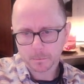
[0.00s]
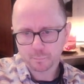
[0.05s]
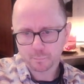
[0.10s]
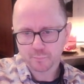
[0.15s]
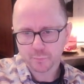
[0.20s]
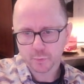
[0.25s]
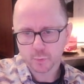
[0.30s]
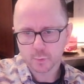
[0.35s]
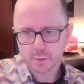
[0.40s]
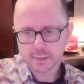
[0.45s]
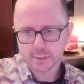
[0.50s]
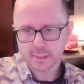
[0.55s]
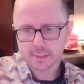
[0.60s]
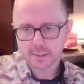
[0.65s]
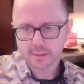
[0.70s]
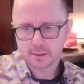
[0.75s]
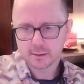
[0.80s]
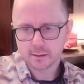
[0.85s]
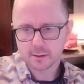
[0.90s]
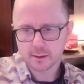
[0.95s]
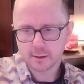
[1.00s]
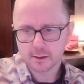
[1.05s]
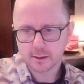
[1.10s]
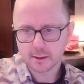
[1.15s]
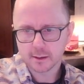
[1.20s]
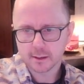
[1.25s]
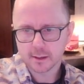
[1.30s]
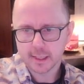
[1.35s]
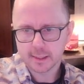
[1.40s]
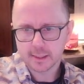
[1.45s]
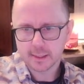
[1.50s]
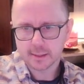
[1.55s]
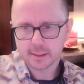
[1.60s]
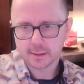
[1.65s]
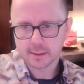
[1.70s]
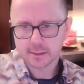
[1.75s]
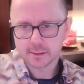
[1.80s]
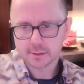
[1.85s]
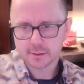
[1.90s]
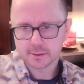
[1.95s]
always has a 9 in a
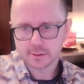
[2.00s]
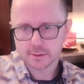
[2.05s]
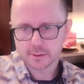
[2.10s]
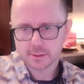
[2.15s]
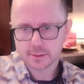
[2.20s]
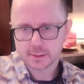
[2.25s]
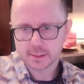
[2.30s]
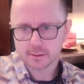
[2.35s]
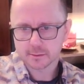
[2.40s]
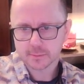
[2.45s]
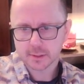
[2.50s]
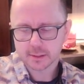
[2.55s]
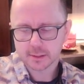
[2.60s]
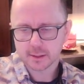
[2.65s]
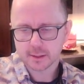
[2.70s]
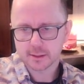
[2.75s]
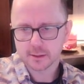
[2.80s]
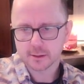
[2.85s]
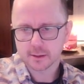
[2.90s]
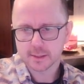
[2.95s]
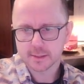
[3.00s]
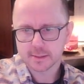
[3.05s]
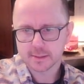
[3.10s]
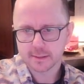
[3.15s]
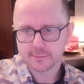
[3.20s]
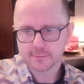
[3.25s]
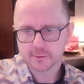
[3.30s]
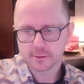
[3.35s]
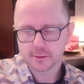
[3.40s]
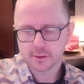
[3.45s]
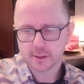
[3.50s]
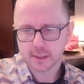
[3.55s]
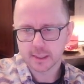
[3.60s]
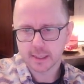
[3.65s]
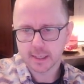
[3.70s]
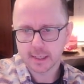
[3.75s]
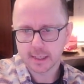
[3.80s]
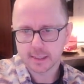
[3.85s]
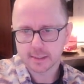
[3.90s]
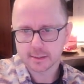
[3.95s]
2-cell. It's either 9, 7, or 9,
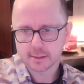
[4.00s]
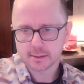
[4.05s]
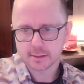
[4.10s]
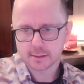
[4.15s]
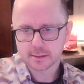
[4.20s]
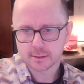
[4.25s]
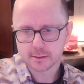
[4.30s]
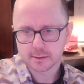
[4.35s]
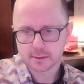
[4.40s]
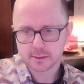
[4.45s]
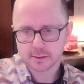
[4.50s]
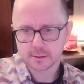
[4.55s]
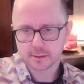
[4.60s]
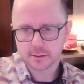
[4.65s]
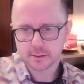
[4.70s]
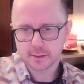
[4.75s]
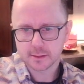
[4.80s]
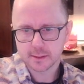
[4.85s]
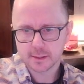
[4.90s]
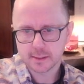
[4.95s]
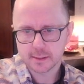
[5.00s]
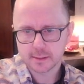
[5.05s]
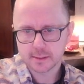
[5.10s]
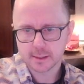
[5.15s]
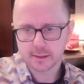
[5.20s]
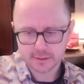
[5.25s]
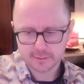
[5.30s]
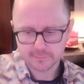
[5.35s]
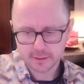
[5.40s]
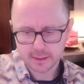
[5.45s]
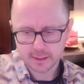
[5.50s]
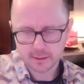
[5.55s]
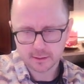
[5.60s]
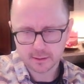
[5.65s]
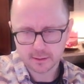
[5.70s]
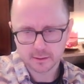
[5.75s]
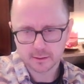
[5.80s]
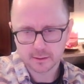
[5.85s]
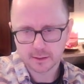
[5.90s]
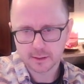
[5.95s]
8. So these are from 7, 8, and
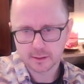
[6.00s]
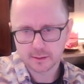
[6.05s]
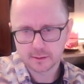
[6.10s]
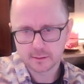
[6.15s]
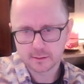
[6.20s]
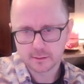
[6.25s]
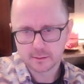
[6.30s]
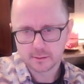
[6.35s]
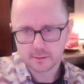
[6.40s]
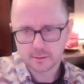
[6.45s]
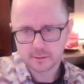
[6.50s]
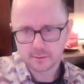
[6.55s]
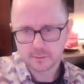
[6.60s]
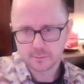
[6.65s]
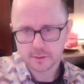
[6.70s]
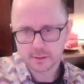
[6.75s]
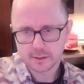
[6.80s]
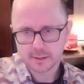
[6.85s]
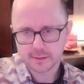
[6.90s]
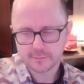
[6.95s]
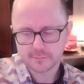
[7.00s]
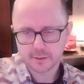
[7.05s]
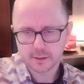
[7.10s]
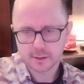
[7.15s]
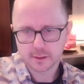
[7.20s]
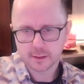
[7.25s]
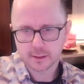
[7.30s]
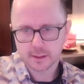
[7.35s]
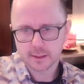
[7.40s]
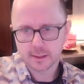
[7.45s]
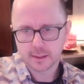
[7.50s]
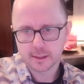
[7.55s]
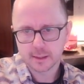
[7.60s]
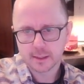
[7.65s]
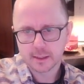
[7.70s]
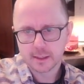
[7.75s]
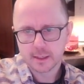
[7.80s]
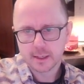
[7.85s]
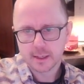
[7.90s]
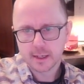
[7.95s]
9, with a definite 9.
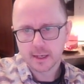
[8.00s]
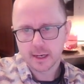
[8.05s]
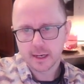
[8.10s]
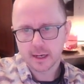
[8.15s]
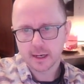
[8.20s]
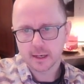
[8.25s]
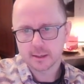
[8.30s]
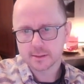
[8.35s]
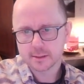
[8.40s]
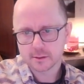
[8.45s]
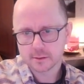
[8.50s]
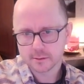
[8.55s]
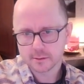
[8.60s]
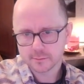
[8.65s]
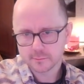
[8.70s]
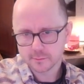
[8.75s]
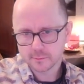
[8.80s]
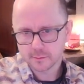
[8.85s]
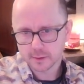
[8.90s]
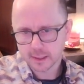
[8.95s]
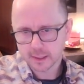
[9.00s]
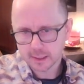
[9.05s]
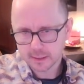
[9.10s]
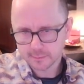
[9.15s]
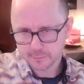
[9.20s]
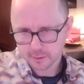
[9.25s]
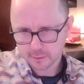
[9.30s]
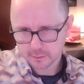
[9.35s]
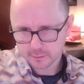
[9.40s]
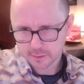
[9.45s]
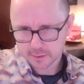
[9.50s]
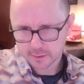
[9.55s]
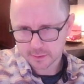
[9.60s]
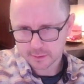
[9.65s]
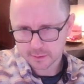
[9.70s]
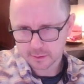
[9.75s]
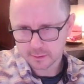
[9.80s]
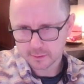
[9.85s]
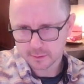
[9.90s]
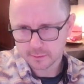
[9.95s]
And this is on a lightning bolt.
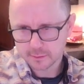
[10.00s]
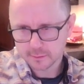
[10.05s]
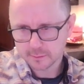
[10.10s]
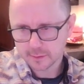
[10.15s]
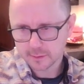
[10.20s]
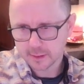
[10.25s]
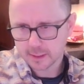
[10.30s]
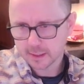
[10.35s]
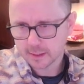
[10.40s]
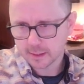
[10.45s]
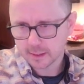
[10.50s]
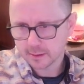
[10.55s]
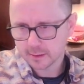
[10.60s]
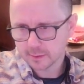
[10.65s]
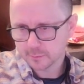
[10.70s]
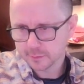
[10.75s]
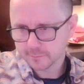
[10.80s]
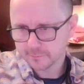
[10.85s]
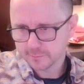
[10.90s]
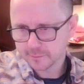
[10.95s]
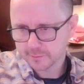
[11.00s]
So we've discovered